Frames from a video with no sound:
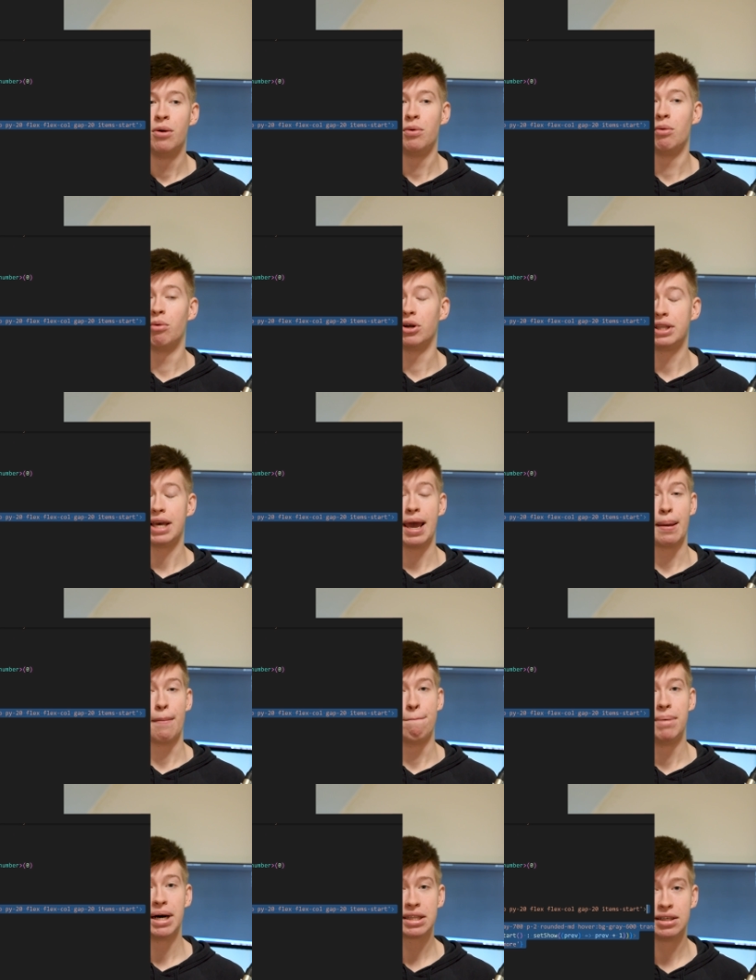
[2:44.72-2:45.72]
We want a
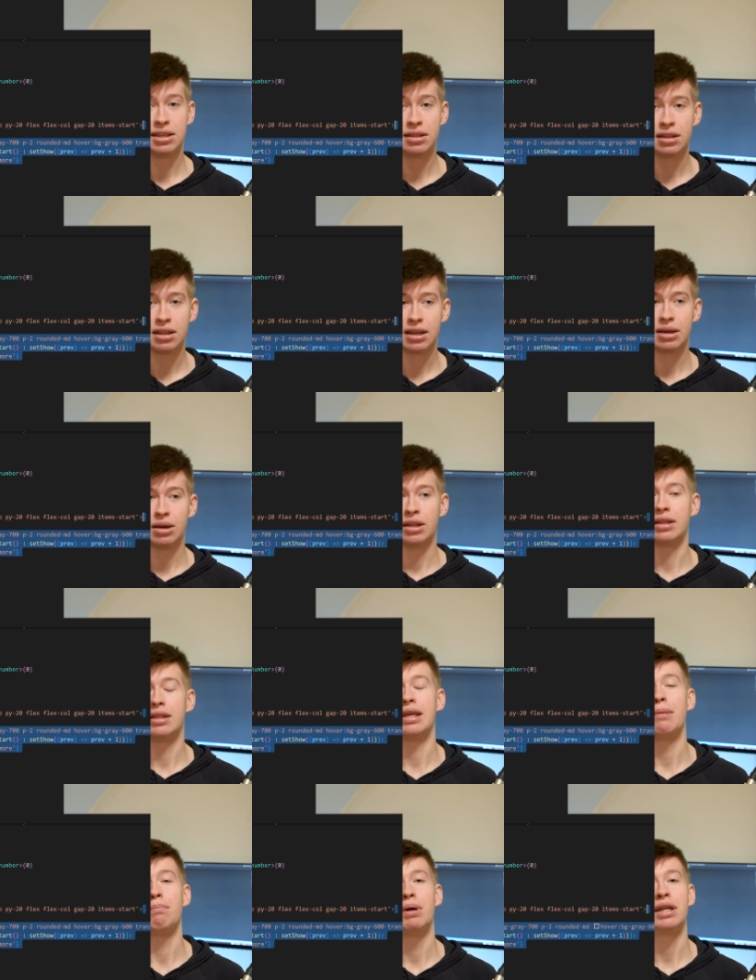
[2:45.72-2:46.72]
button, and
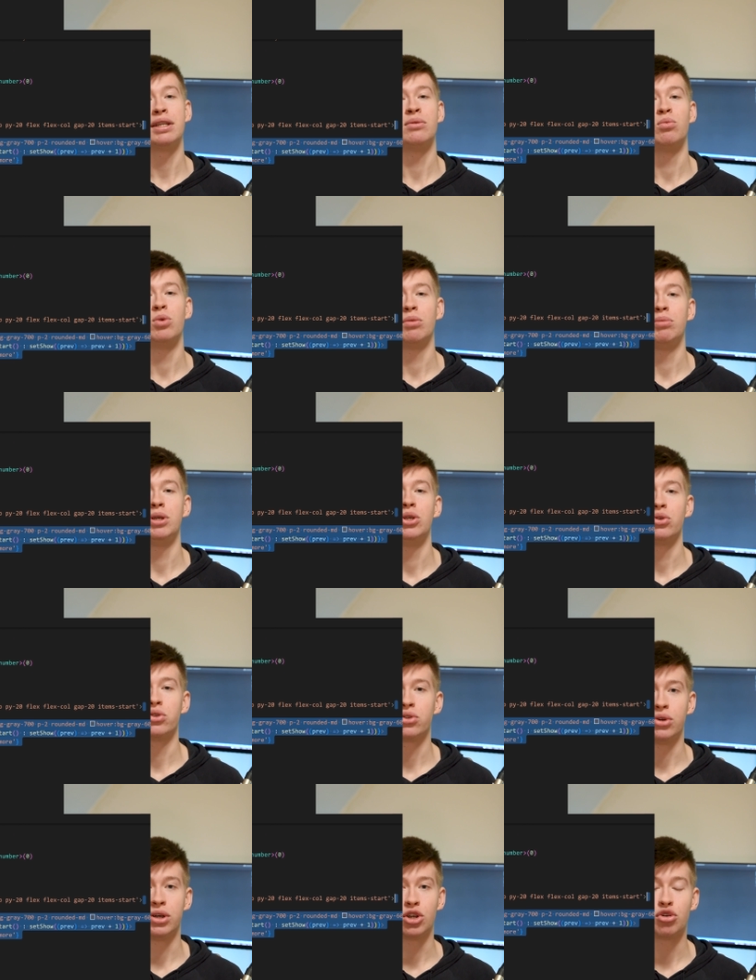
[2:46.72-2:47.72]
that button will be
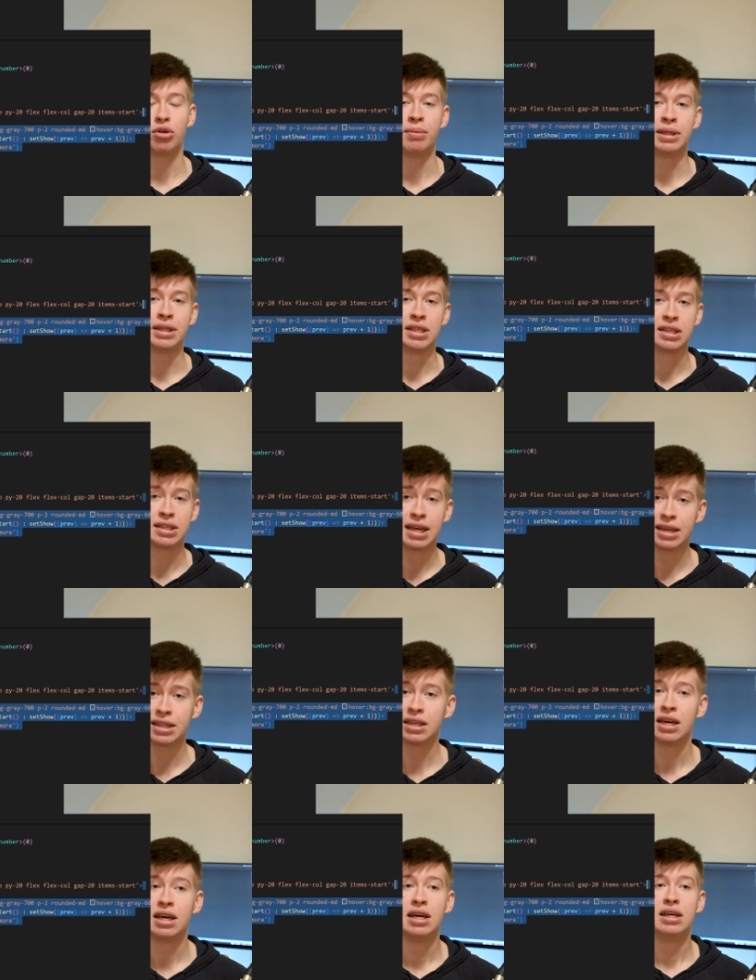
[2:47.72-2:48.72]
used to increment the
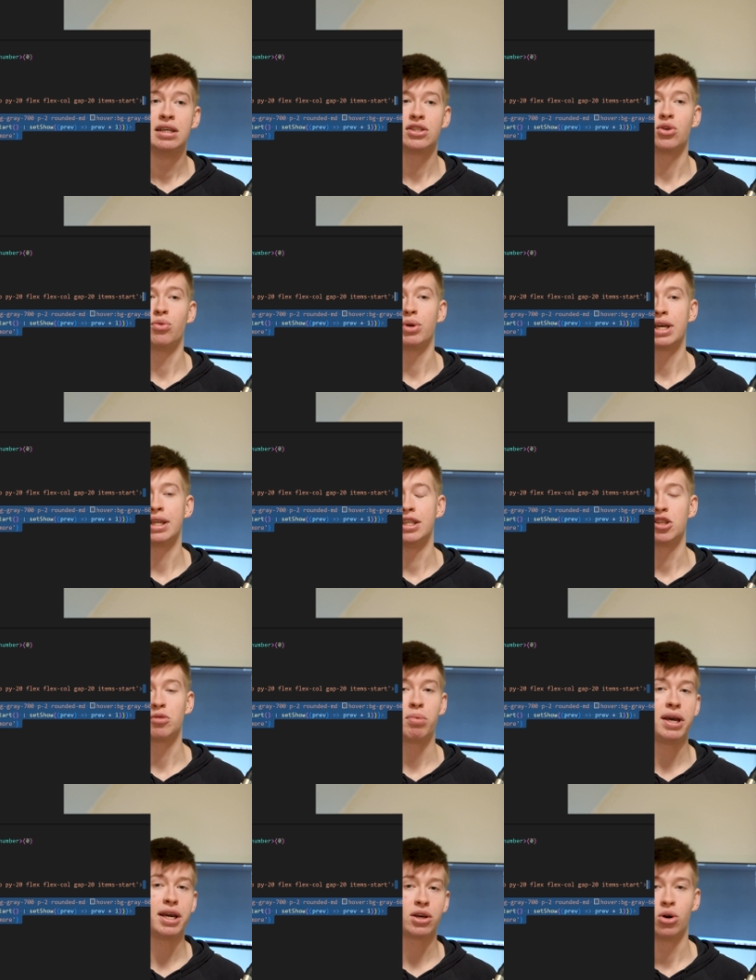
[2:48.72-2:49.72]
state, so we can
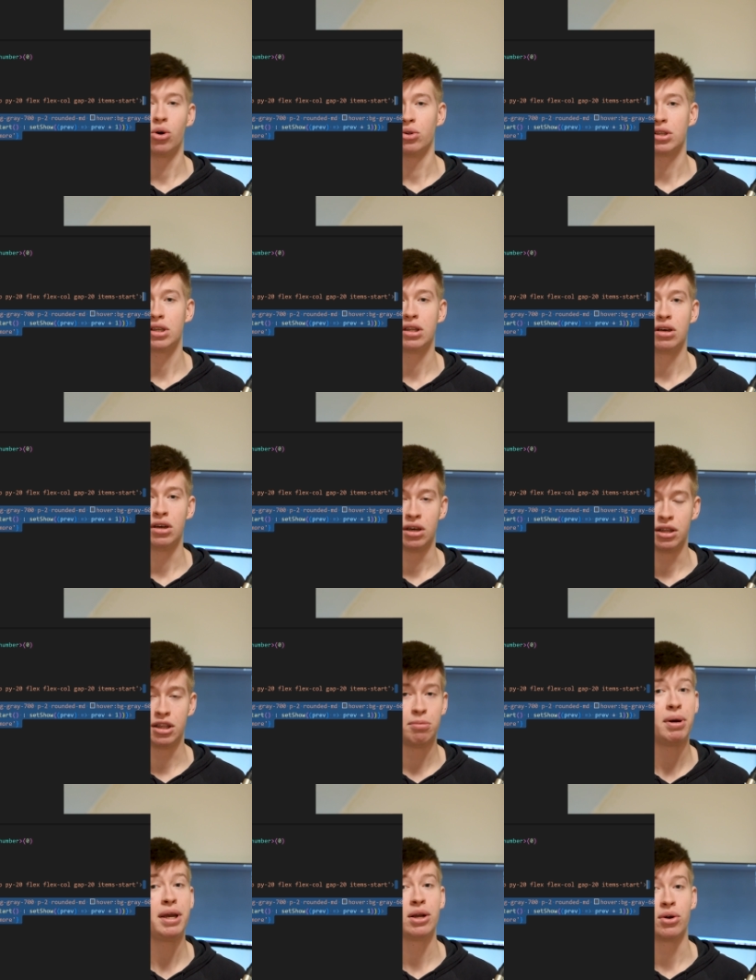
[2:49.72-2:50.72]
display code uh,
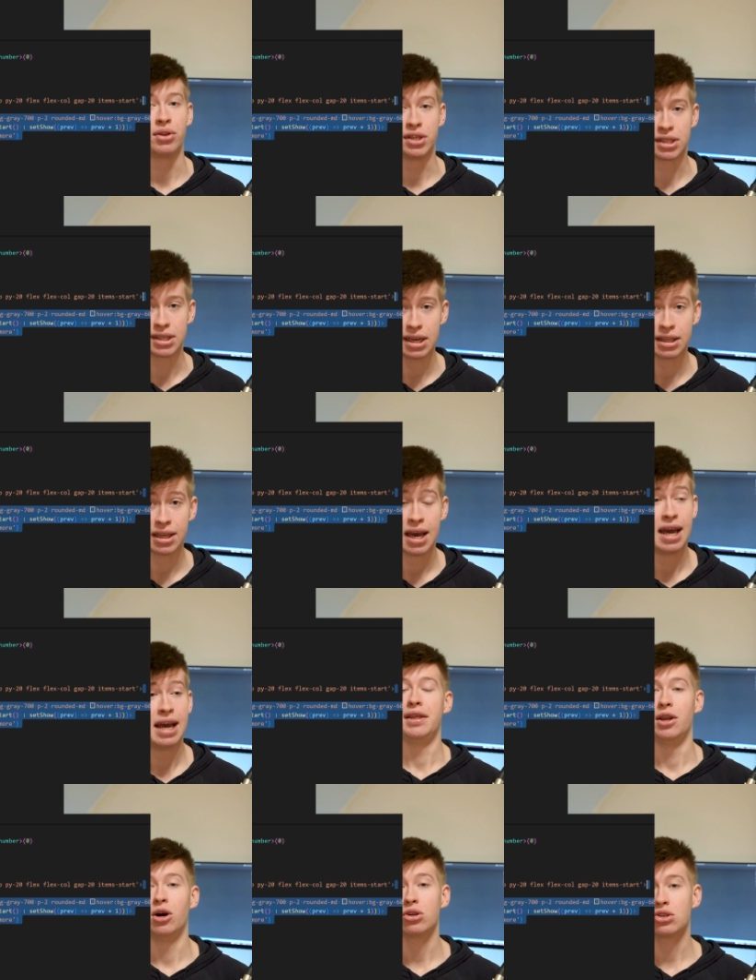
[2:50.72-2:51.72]
depending on the state.
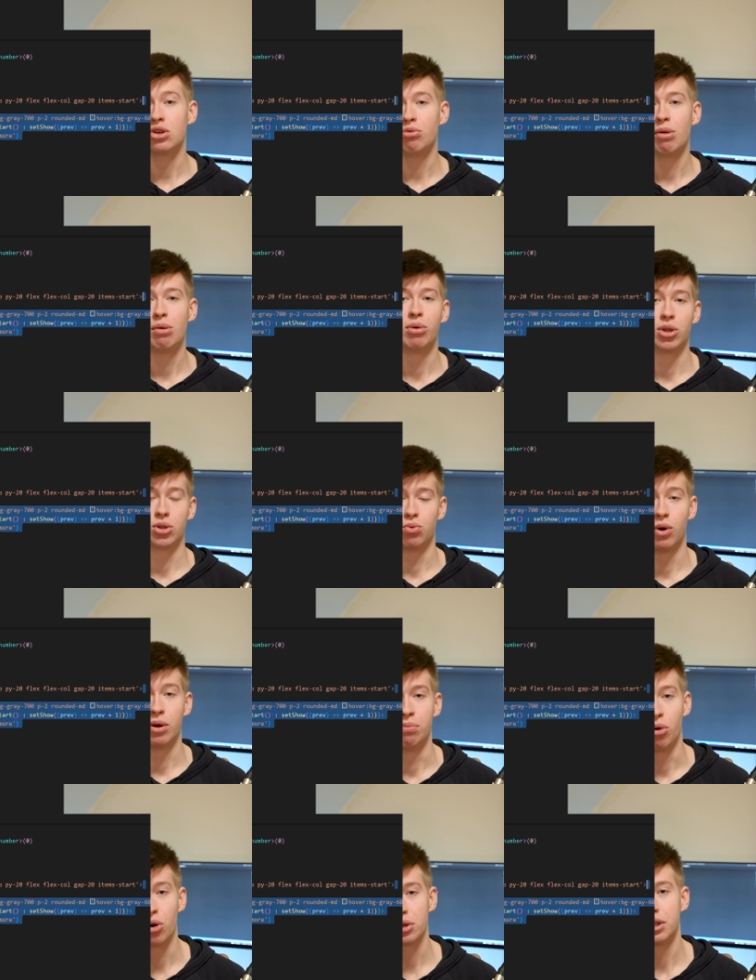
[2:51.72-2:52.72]
And then also we want
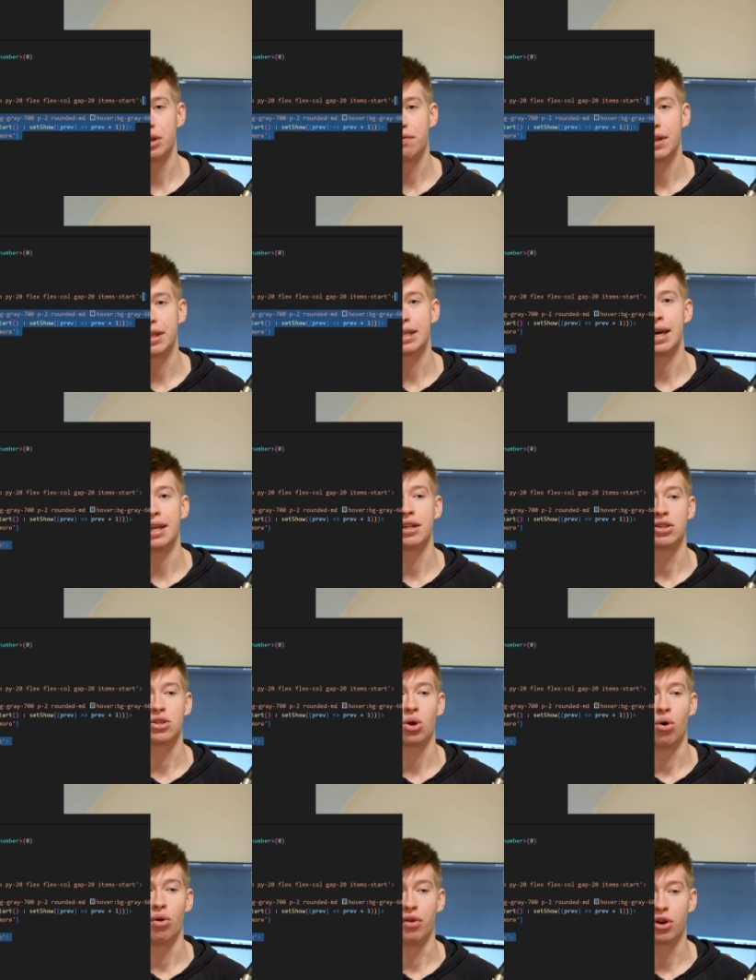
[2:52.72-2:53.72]
one more div that
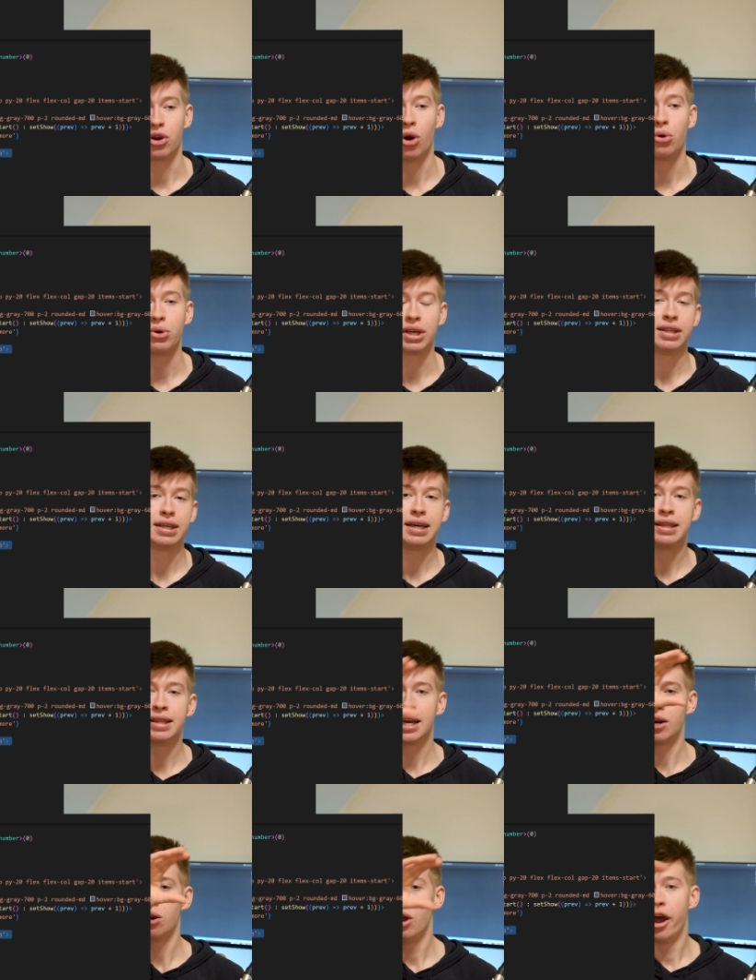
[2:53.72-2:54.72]
handles all the code, and in
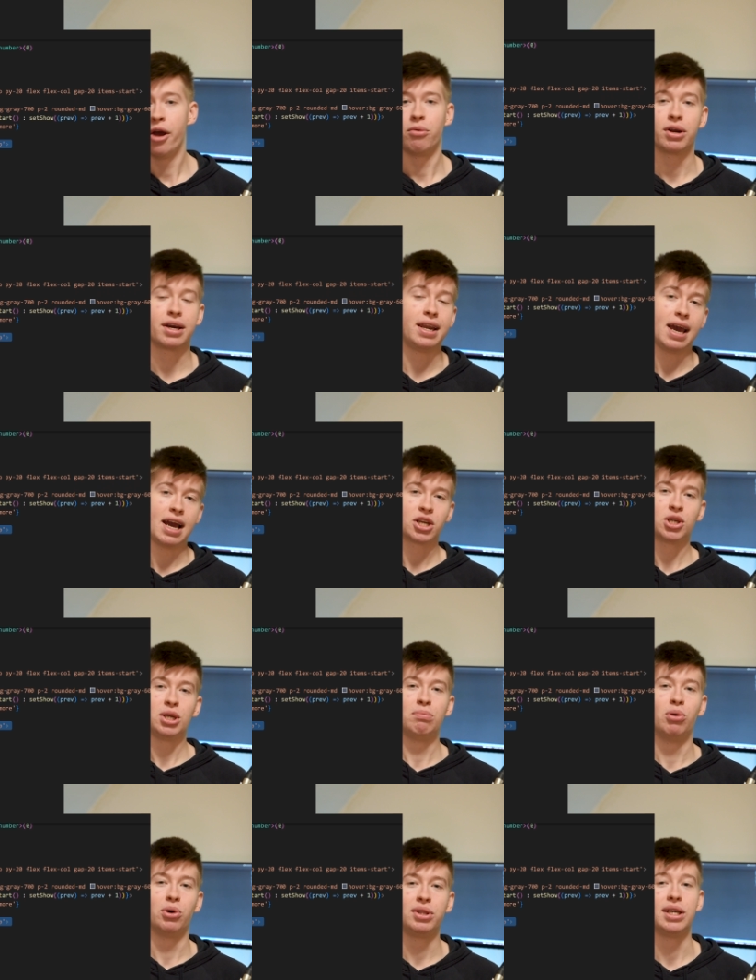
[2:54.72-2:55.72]
there we're gonna
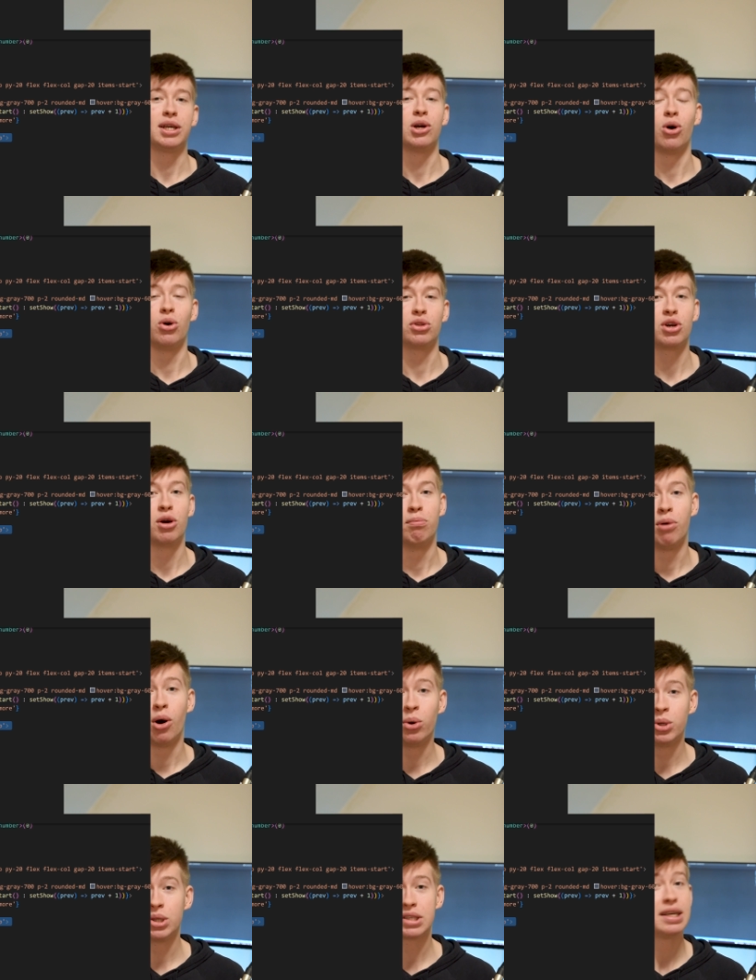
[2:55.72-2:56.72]
actually put the code
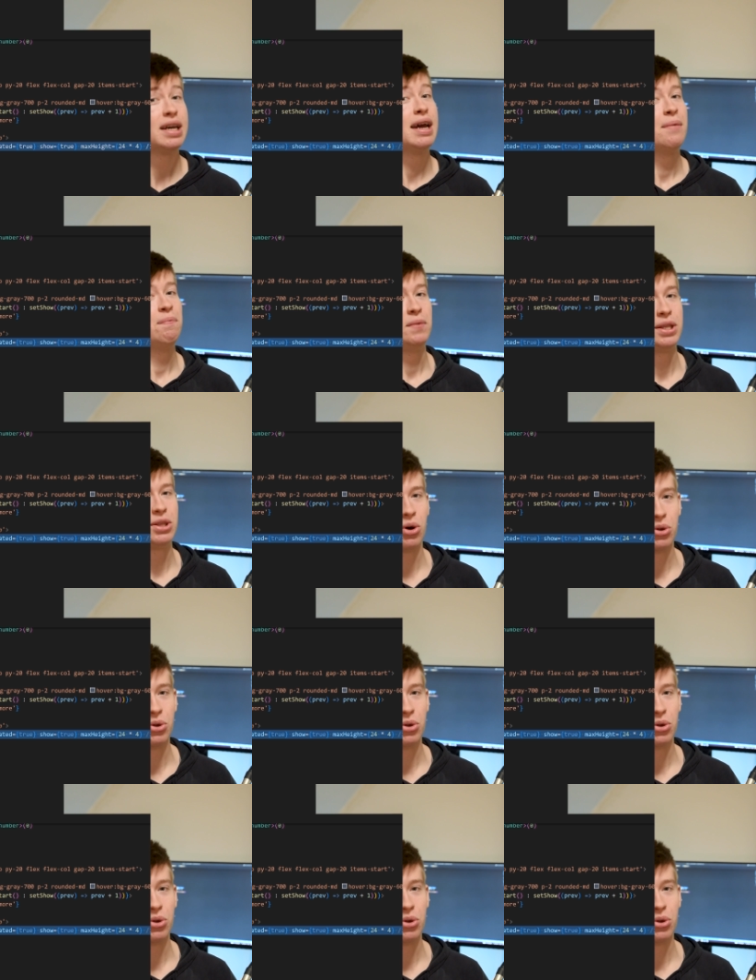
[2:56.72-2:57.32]
components that